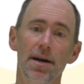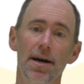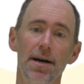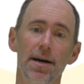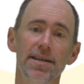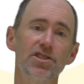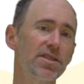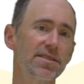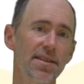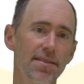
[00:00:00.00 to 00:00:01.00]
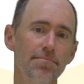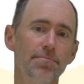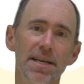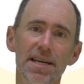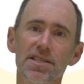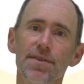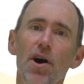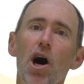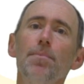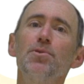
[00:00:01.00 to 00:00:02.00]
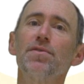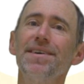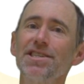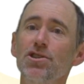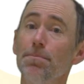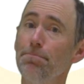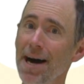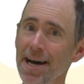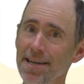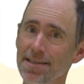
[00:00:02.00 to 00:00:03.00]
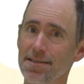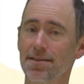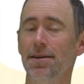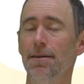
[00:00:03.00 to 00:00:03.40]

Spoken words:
It's just that because of observational bias,